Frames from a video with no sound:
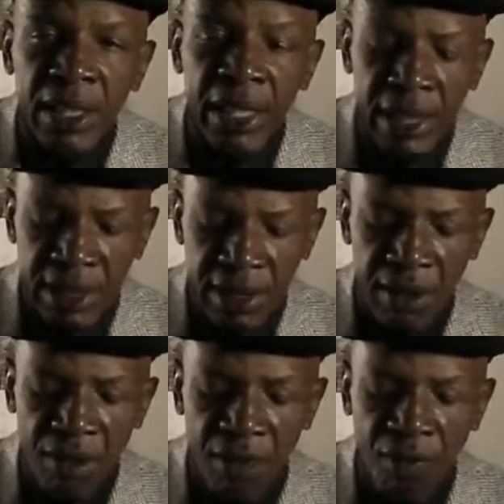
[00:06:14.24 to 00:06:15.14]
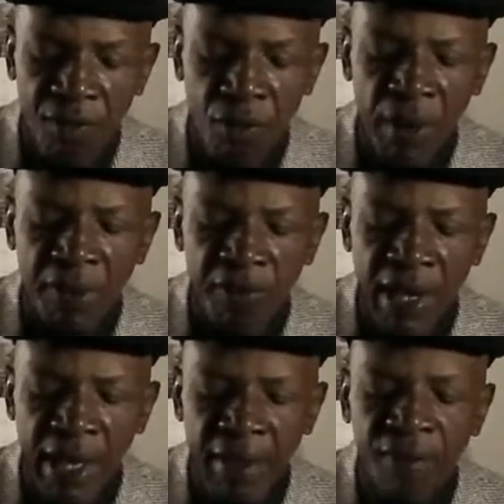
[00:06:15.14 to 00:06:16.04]
That's
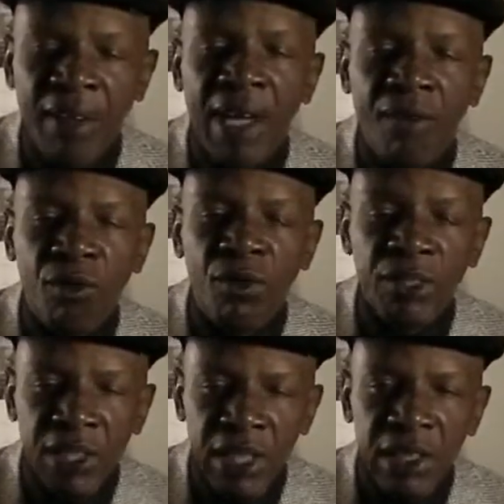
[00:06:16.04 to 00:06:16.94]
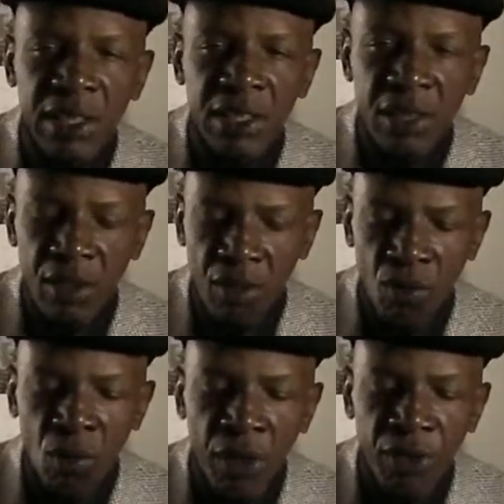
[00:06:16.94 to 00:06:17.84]

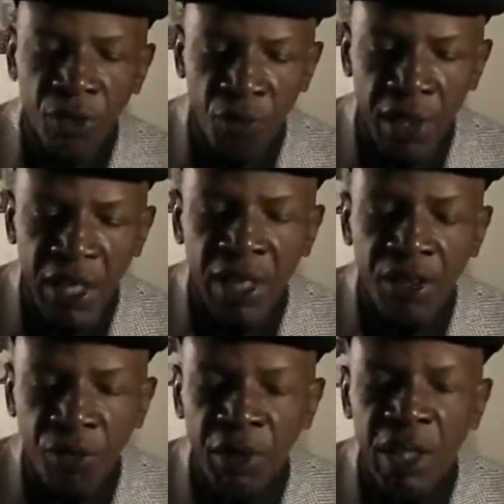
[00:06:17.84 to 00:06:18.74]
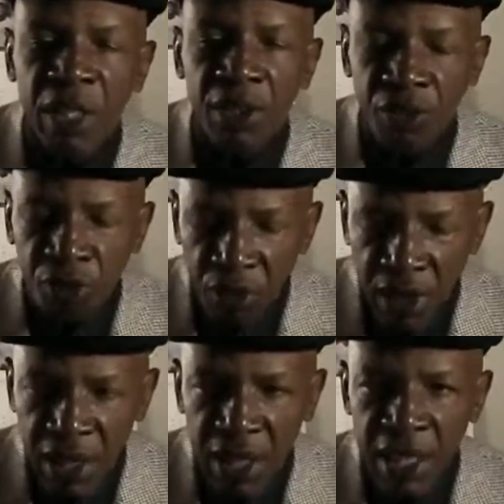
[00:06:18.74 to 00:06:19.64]

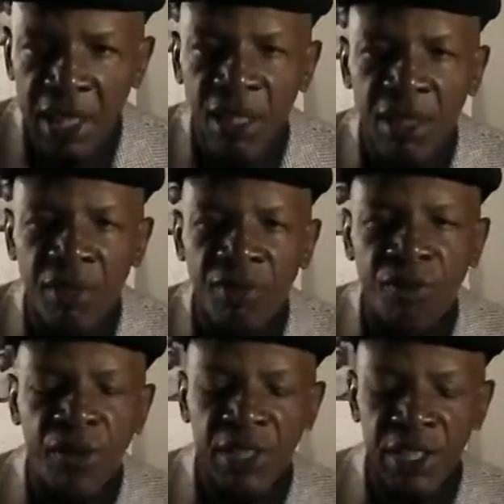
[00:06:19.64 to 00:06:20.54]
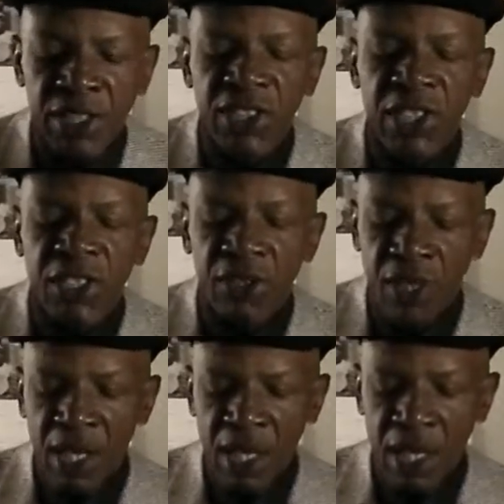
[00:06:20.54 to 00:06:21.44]
415-546-1333 for the
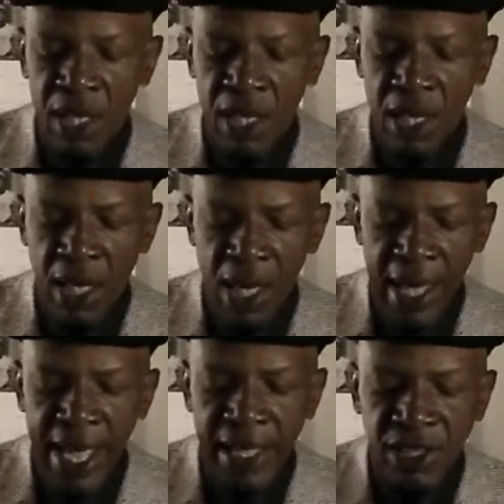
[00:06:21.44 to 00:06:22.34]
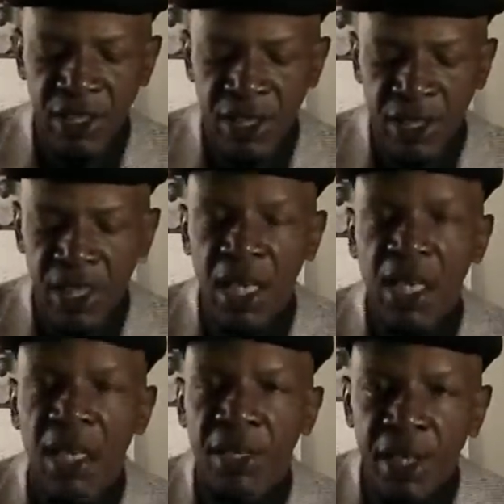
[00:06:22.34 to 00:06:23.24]
Senior Action
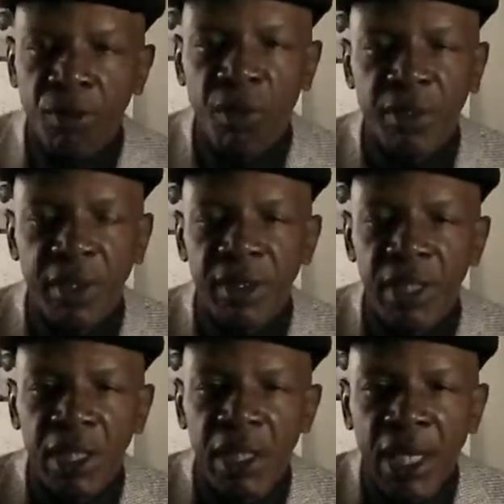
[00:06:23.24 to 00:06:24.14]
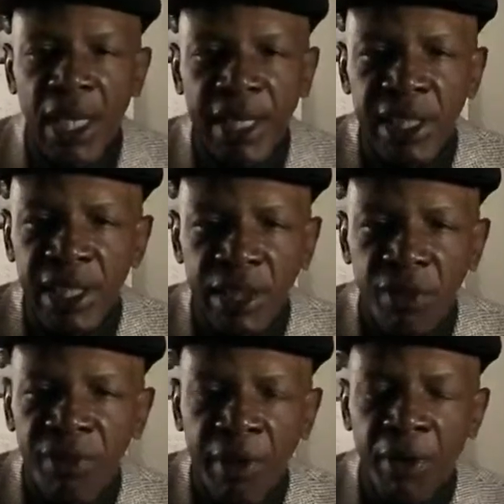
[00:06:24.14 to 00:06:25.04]
Network. I think they
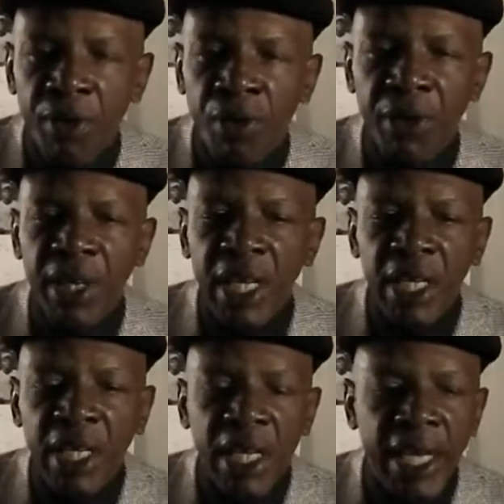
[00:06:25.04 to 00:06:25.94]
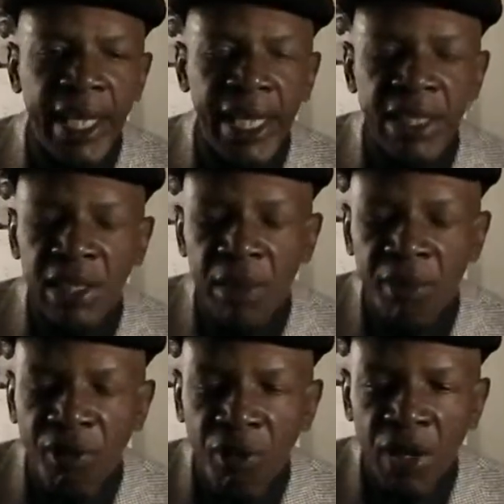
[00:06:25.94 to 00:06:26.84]
do very good work, and as I said
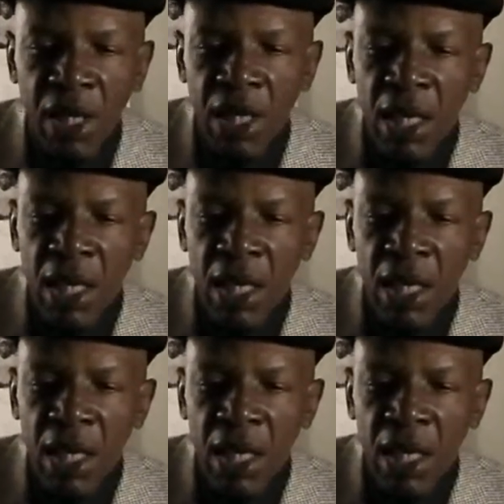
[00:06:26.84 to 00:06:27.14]
before,